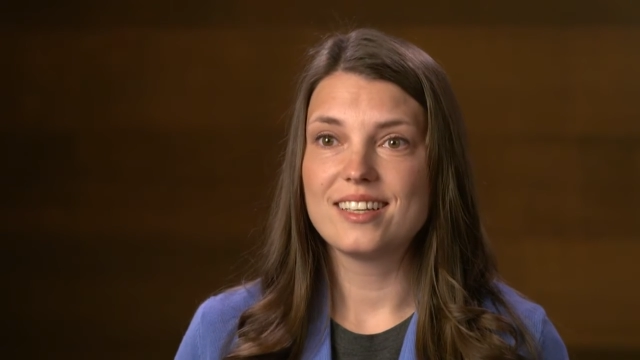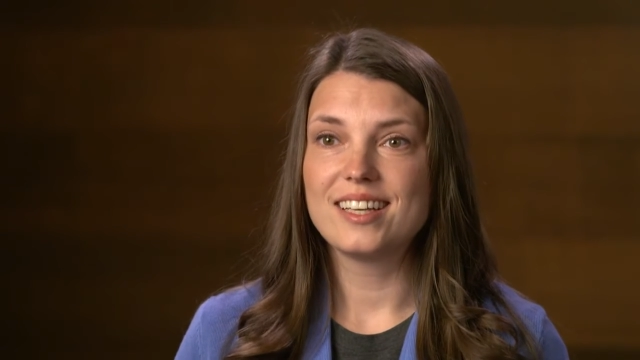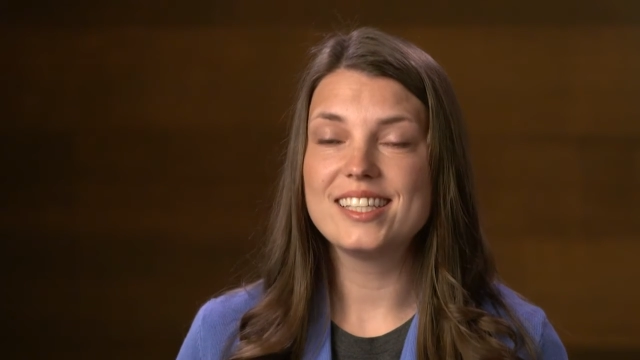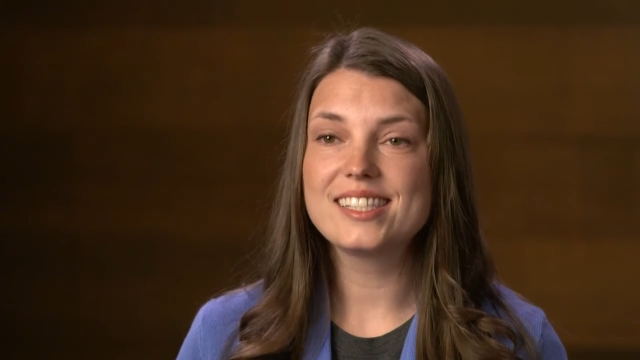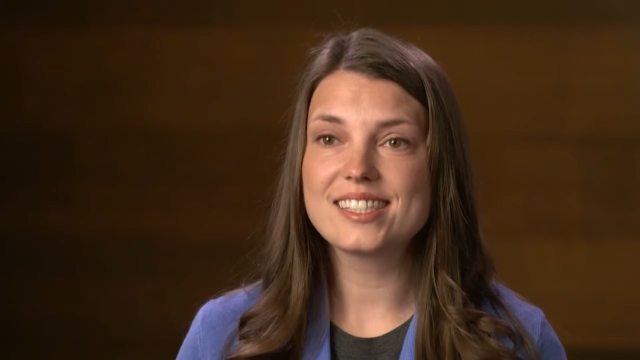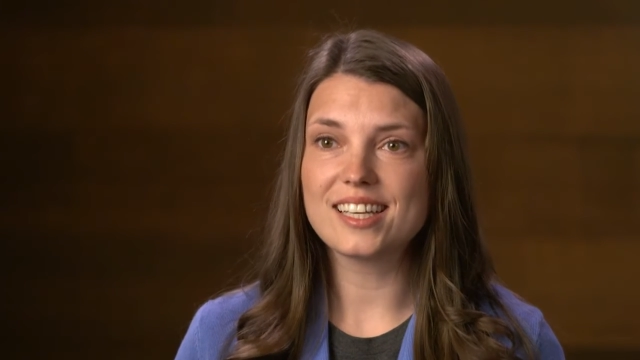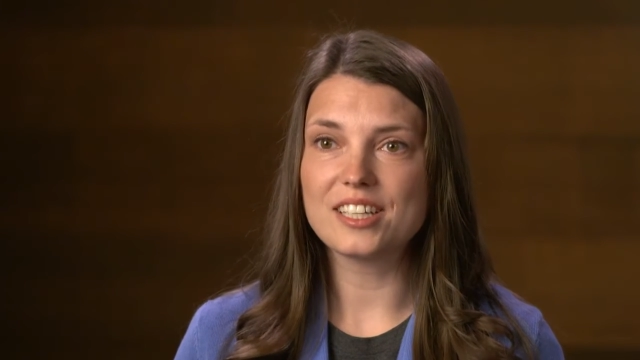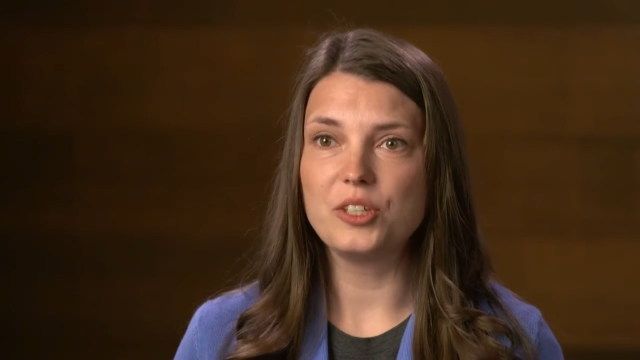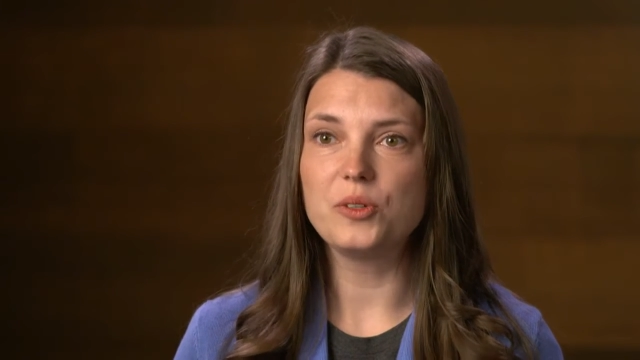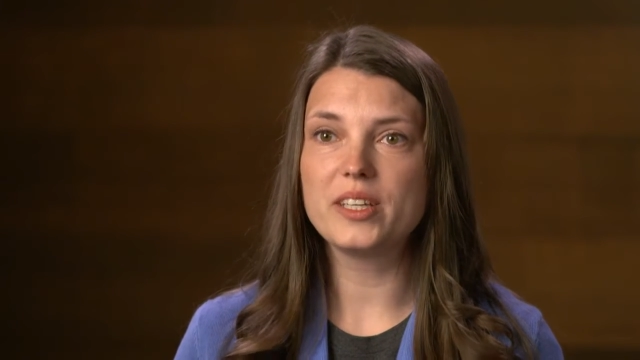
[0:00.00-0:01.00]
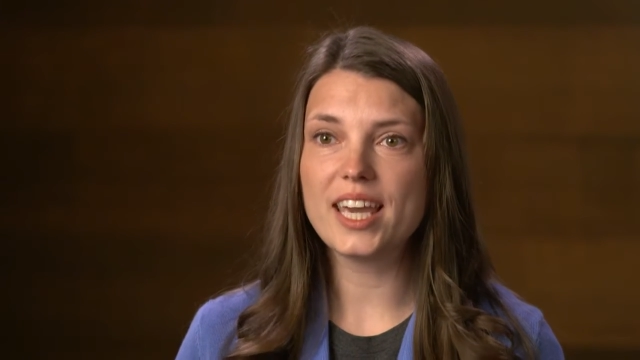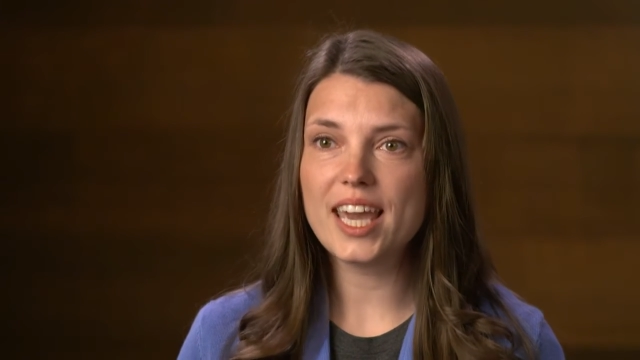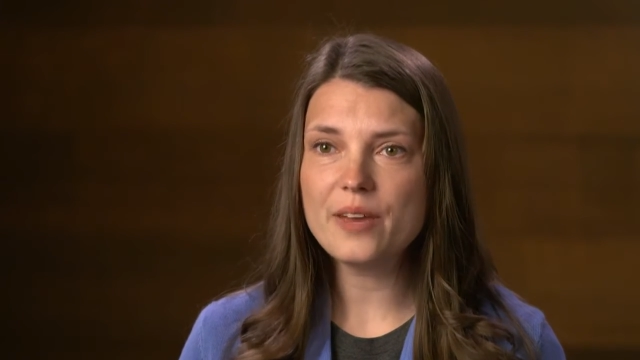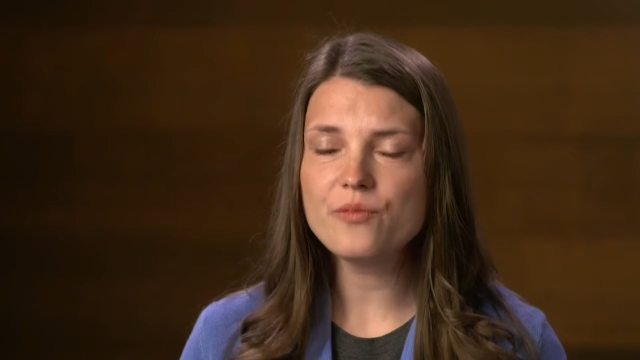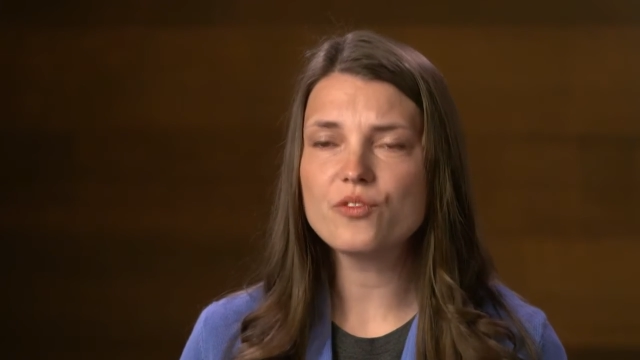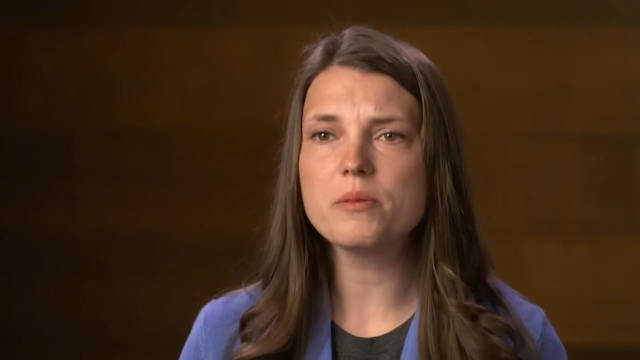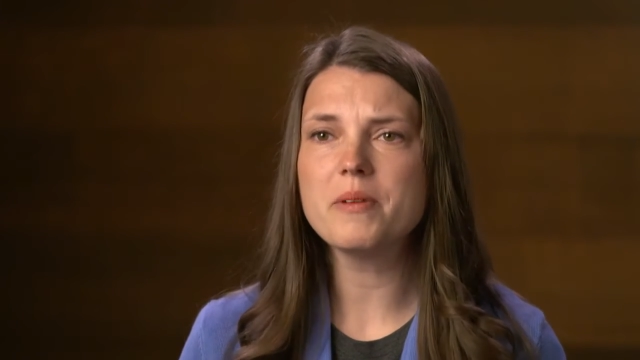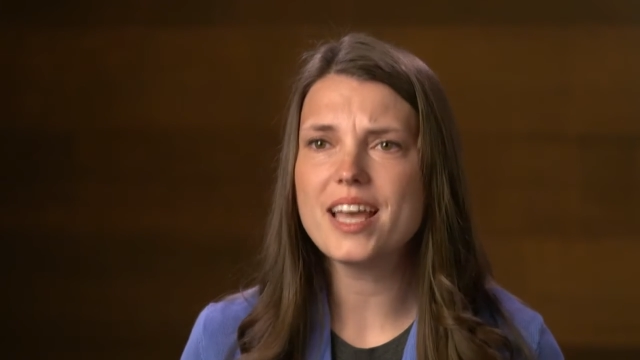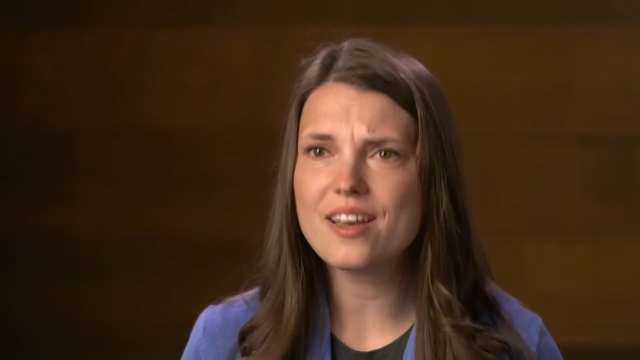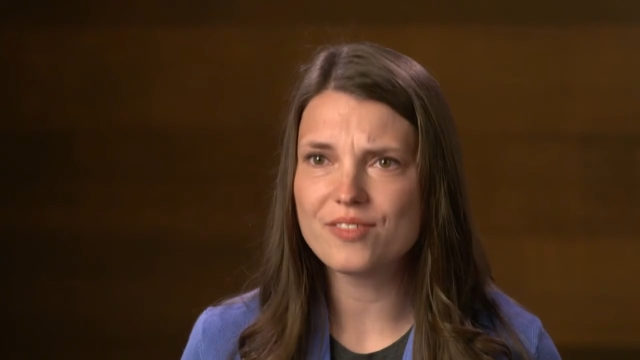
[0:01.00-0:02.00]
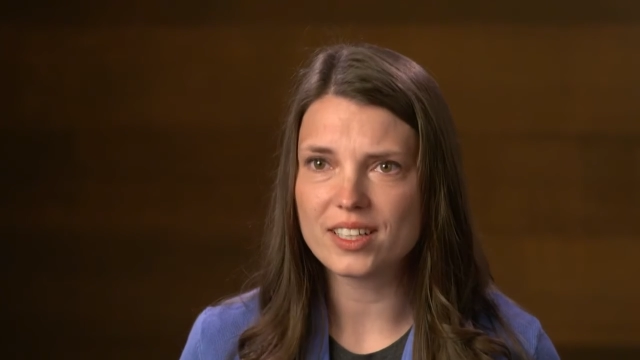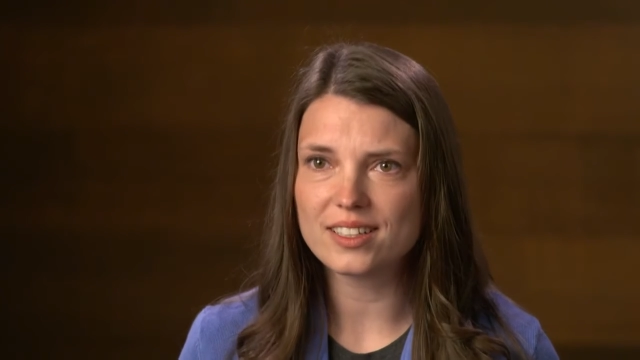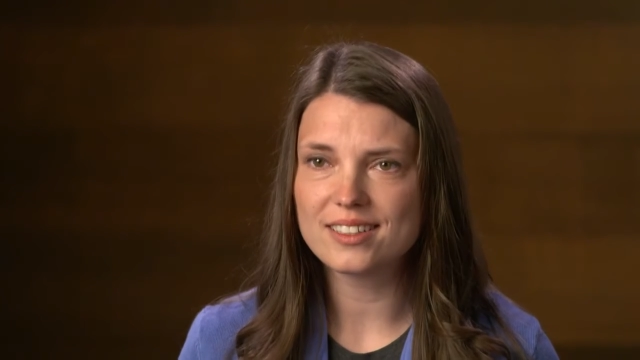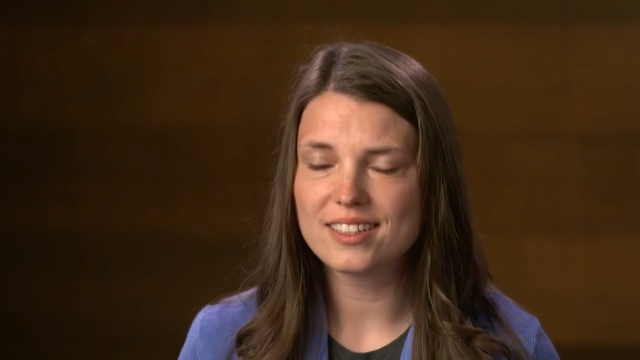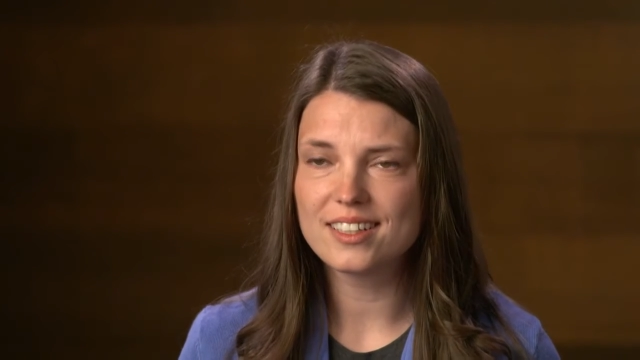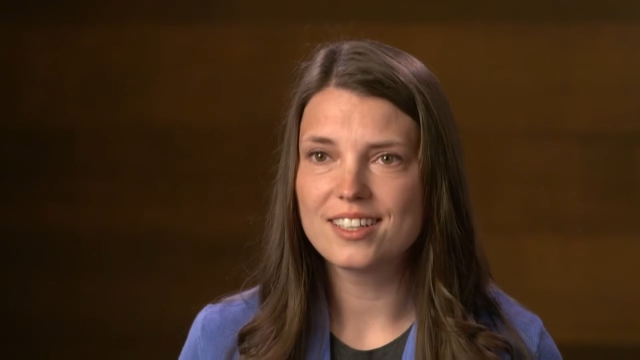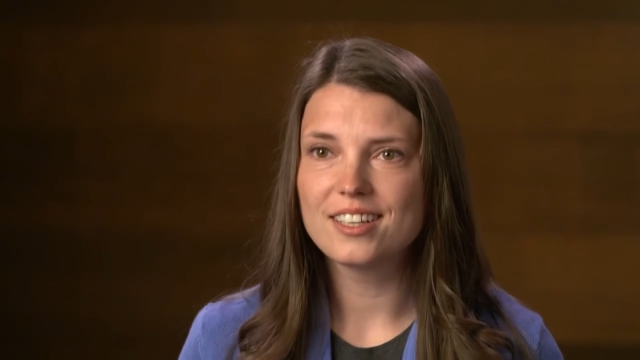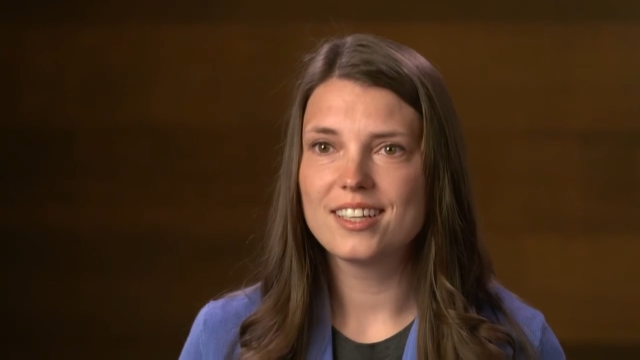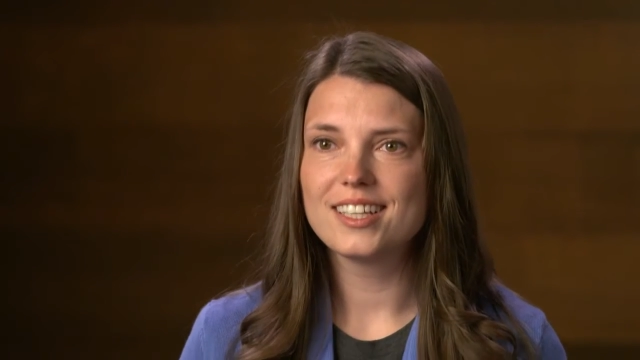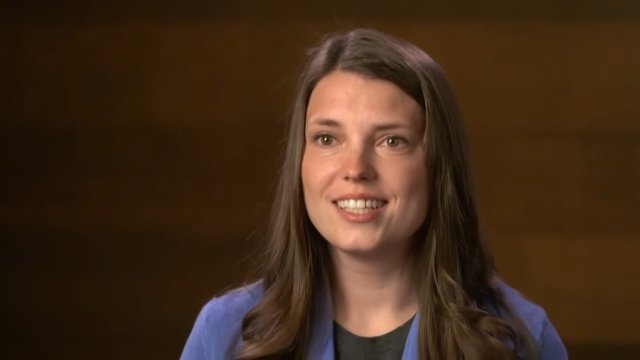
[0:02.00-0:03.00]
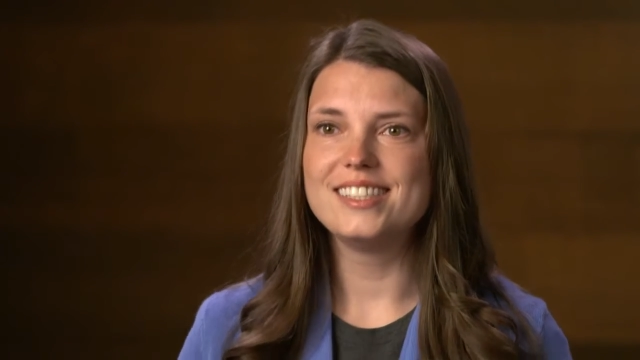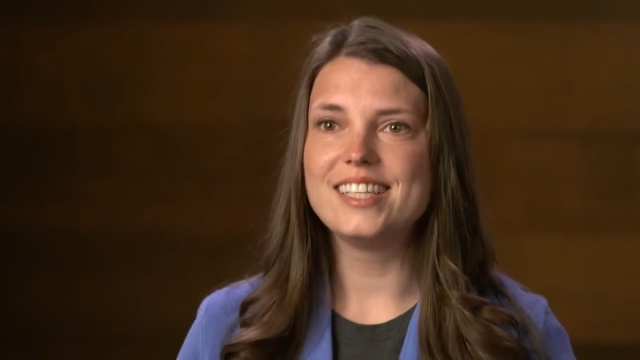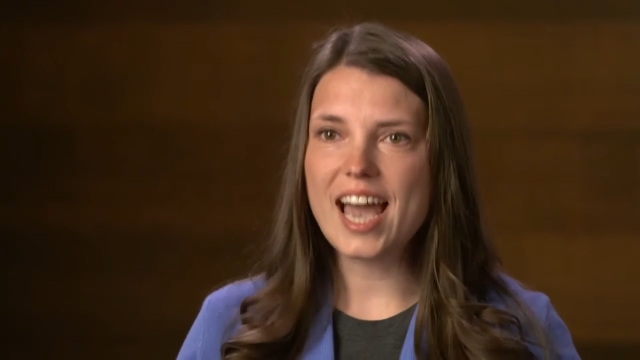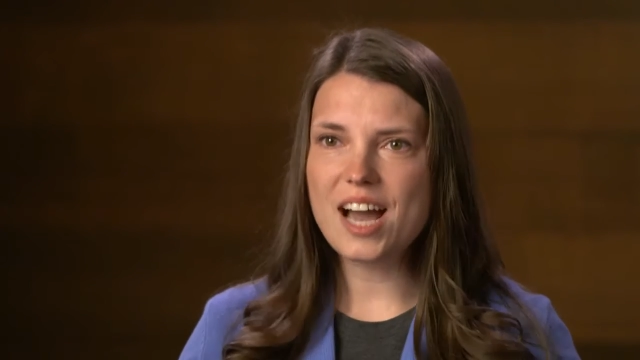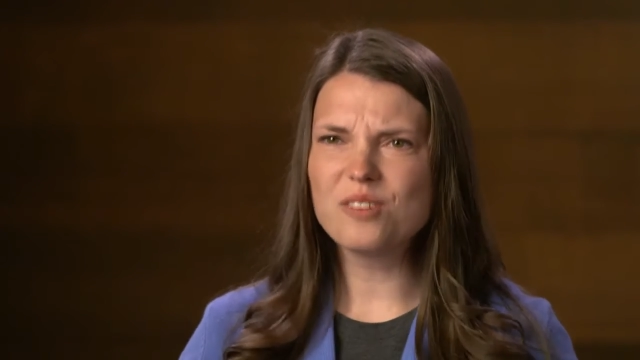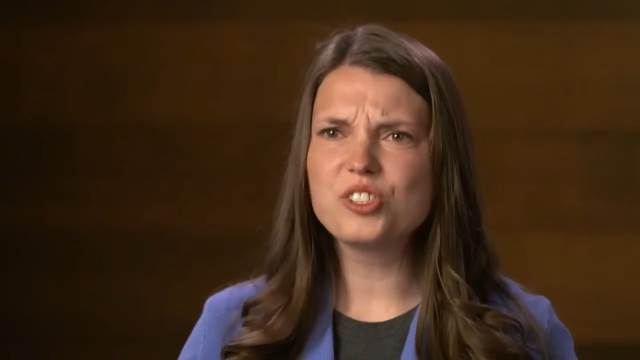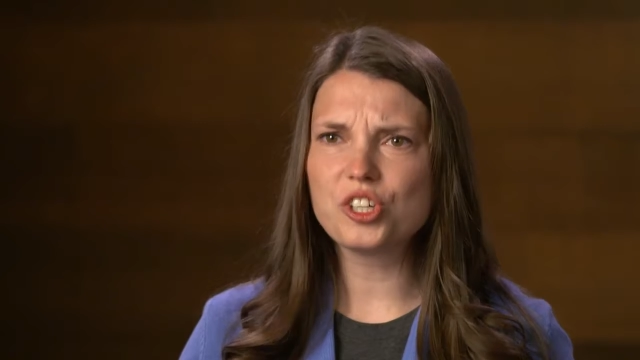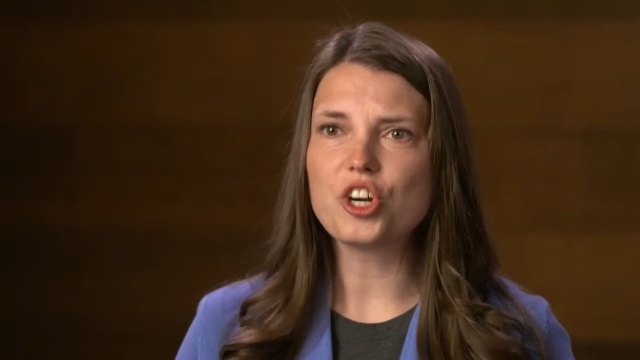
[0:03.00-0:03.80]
His Son, who came from heaven down to